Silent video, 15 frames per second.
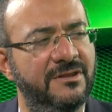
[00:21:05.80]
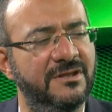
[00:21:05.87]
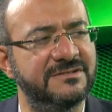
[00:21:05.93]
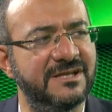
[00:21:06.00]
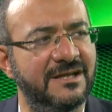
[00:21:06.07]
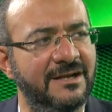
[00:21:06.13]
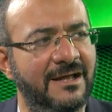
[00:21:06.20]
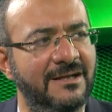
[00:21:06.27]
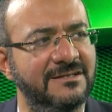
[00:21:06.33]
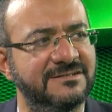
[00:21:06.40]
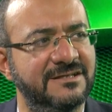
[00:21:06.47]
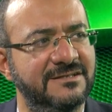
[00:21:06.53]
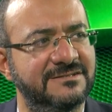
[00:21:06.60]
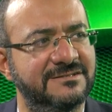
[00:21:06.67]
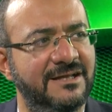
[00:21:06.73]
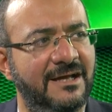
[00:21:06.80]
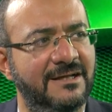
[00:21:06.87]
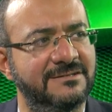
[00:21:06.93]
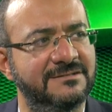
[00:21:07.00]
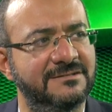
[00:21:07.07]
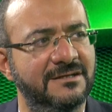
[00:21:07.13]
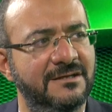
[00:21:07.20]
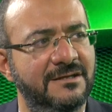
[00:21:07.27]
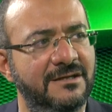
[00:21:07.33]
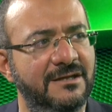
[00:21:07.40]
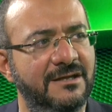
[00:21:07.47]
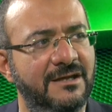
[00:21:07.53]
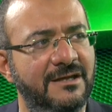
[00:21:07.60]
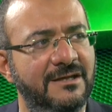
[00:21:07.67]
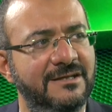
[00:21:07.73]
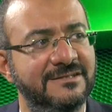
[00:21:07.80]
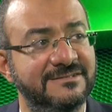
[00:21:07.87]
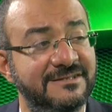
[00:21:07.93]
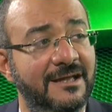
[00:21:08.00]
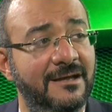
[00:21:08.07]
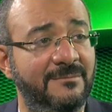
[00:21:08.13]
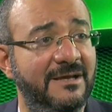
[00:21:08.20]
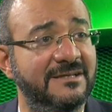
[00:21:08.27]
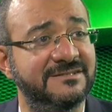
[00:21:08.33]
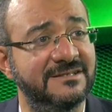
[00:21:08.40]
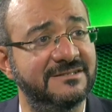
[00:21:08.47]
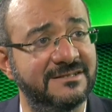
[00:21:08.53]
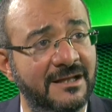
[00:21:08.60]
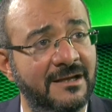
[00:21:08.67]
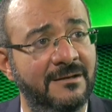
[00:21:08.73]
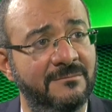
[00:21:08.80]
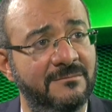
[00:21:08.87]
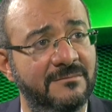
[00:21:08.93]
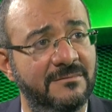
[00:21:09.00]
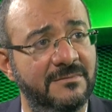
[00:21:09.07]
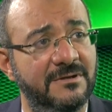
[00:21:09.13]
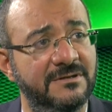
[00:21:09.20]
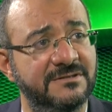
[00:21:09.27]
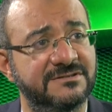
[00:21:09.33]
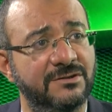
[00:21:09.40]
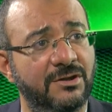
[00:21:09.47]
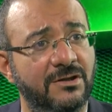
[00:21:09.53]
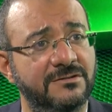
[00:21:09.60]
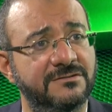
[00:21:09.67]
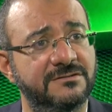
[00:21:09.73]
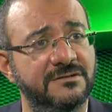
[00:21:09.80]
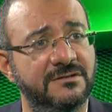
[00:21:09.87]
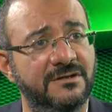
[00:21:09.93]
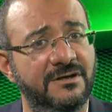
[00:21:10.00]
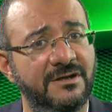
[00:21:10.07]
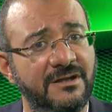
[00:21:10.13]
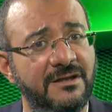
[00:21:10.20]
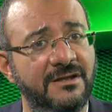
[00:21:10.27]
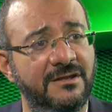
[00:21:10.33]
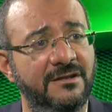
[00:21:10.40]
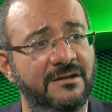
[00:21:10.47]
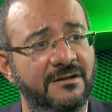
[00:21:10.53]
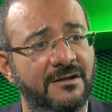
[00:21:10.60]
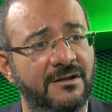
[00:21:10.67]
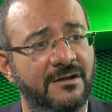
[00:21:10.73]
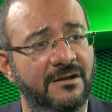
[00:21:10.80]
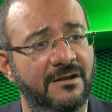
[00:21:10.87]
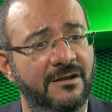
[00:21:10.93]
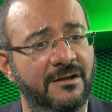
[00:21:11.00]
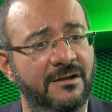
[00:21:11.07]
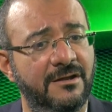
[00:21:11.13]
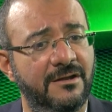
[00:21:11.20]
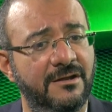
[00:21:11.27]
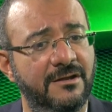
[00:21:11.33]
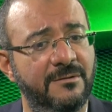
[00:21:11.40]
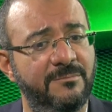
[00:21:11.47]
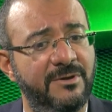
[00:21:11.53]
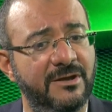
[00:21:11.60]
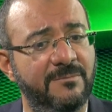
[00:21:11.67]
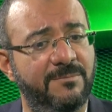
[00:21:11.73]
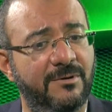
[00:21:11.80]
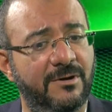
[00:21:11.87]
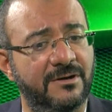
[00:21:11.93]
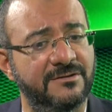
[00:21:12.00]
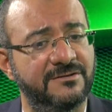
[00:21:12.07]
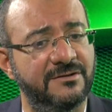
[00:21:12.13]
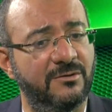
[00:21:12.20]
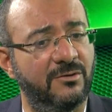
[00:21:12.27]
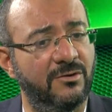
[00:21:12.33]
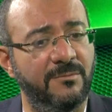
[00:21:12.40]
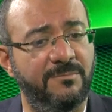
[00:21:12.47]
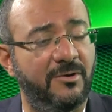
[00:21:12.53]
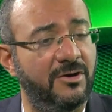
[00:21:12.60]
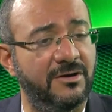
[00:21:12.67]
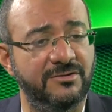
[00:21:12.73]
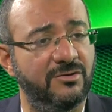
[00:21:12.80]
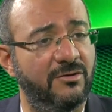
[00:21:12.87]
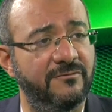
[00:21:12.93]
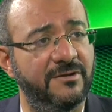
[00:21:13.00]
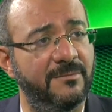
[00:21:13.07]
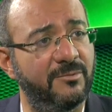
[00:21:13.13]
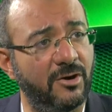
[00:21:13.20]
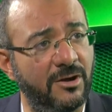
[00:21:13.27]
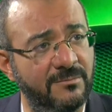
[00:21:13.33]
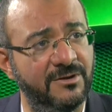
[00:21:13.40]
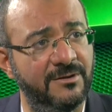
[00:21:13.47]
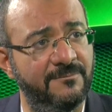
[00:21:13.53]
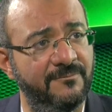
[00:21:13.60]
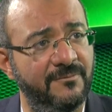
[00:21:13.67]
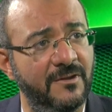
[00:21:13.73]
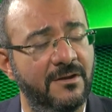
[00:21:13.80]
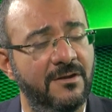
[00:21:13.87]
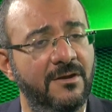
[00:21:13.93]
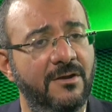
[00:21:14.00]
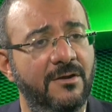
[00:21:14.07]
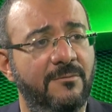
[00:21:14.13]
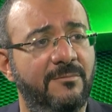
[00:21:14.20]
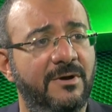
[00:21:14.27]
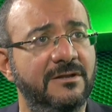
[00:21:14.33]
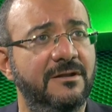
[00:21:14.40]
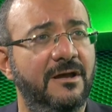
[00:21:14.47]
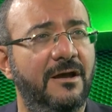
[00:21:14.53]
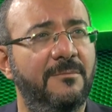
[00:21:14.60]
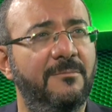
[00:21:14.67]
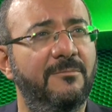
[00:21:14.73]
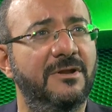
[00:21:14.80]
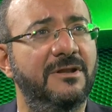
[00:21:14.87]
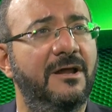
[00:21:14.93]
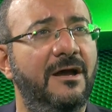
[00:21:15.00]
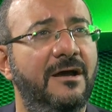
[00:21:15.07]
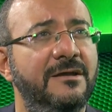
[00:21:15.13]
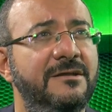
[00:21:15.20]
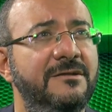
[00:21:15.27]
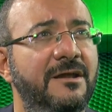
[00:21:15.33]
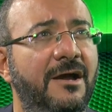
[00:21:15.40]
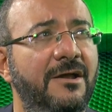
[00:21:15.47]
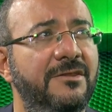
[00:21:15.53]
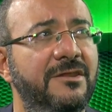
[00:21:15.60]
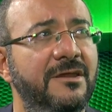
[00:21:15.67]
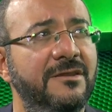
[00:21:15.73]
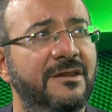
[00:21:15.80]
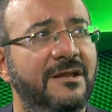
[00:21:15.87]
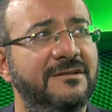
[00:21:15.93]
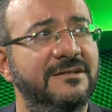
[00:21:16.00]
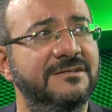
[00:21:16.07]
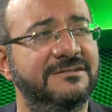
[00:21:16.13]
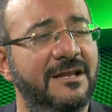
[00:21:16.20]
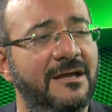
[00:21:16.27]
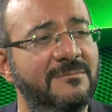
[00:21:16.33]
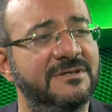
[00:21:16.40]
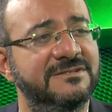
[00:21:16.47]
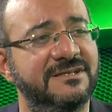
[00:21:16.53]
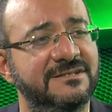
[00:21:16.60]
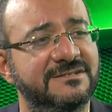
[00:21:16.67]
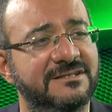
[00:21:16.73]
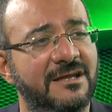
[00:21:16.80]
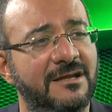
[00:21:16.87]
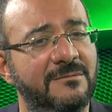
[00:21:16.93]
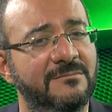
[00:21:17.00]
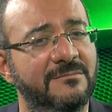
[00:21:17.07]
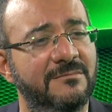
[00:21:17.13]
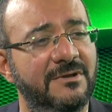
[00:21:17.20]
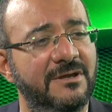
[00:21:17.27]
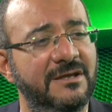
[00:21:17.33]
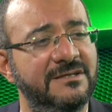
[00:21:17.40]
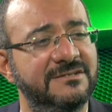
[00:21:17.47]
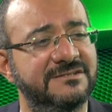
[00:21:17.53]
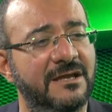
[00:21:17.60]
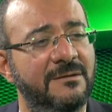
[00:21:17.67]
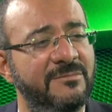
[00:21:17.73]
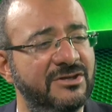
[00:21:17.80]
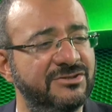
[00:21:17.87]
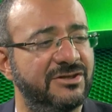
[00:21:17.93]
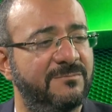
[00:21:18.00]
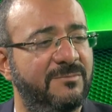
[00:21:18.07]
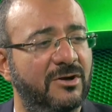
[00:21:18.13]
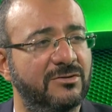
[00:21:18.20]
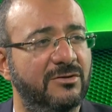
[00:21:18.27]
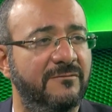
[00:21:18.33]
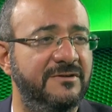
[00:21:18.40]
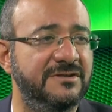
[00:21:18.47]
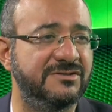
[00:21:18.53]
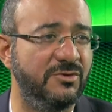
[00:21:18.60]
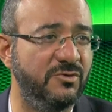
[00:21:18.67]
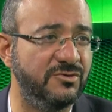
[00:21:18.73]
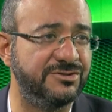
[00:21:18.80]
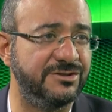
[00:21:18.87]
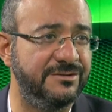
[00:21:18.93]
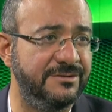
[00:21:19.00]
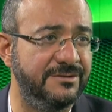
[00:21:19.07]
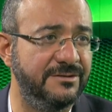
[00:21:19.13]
this analysis that Islam as Islam is not really a big part or a part of the problem. But I think that Islam as Islam is a major part of the solution.